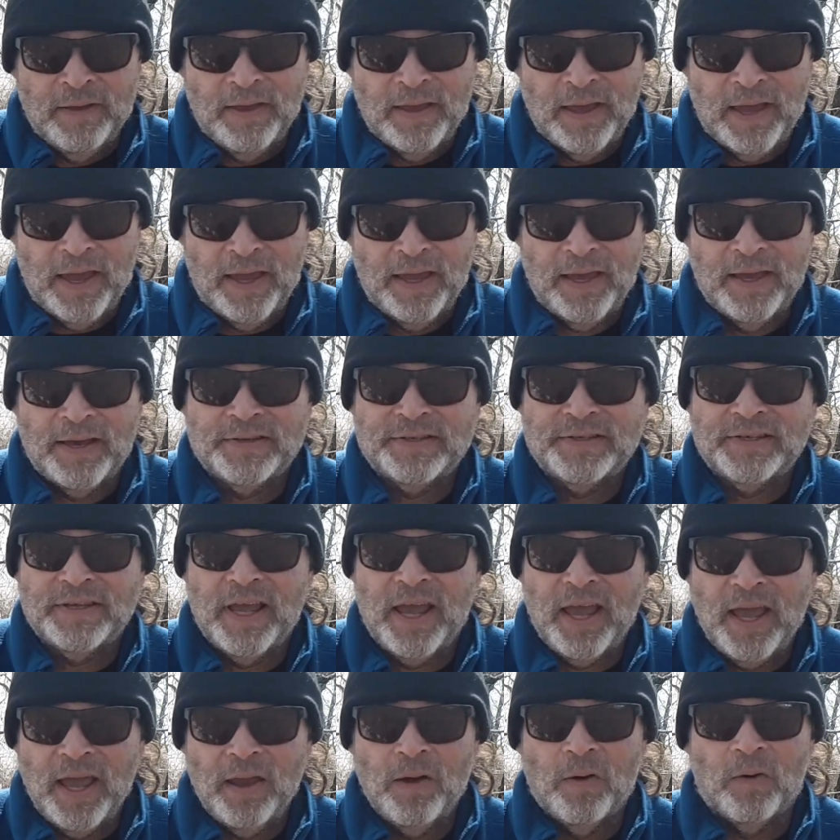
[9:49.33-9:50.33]

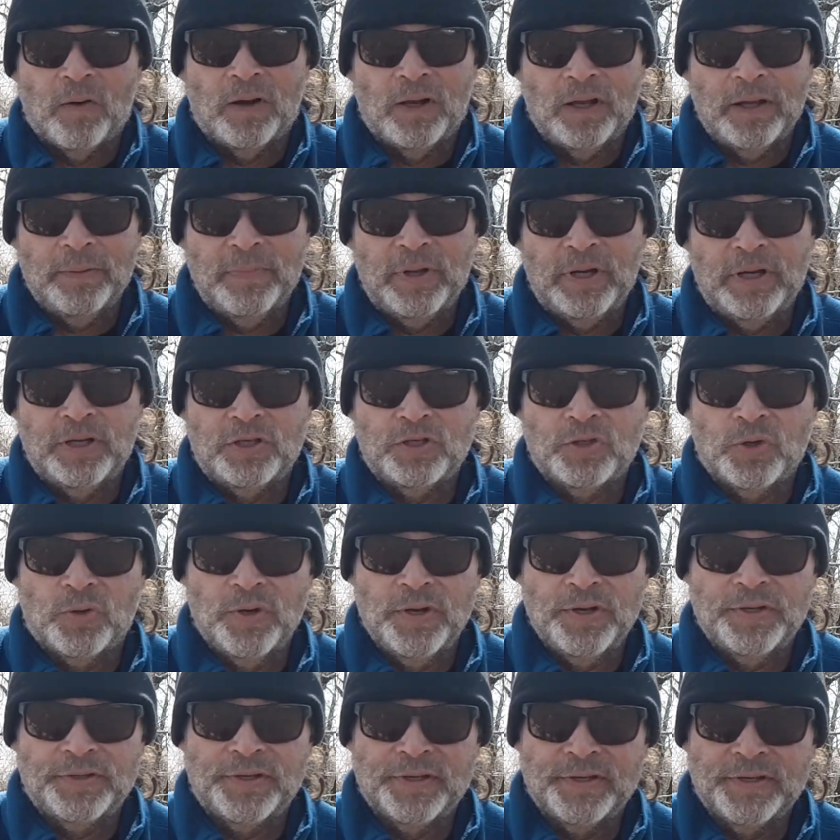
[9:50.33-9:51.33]
ASA or limited
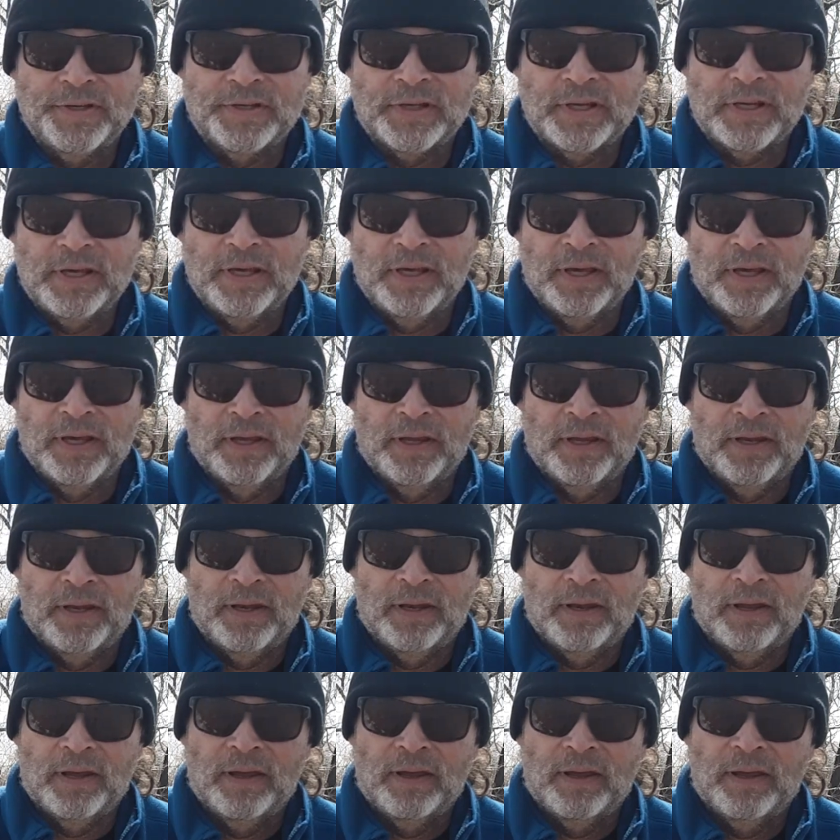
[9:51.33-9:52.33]
choices
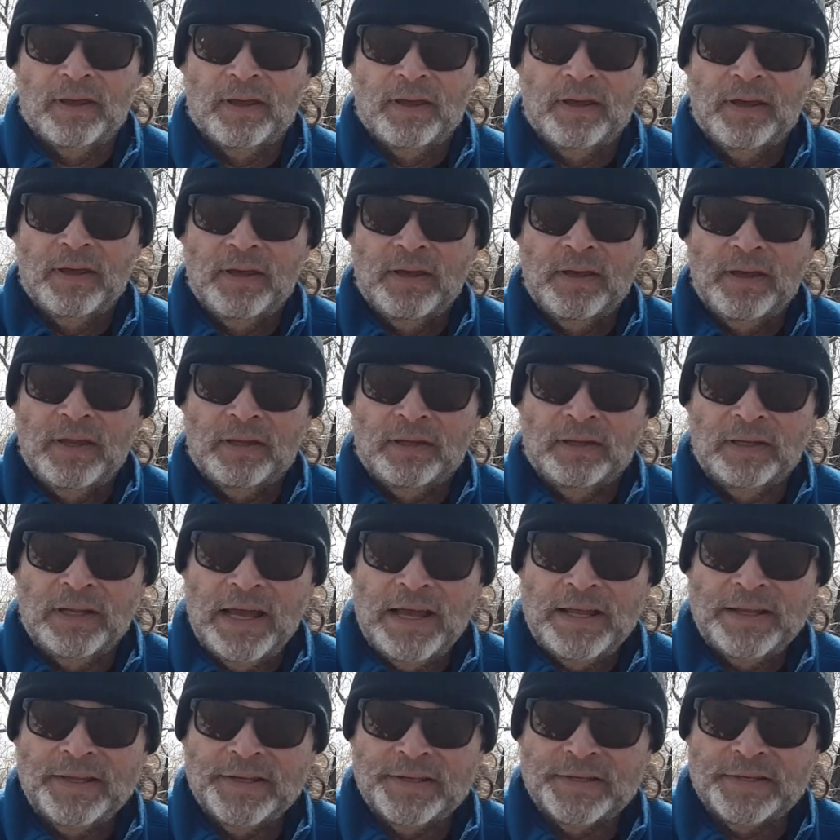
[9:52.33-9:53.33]
in
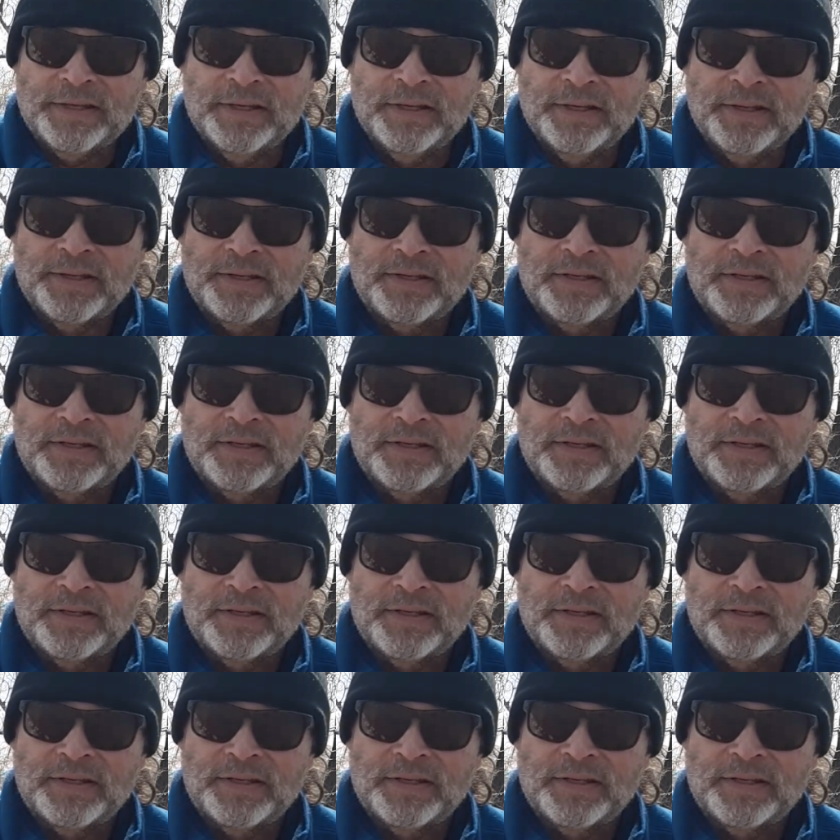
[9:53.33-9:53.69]
lenses.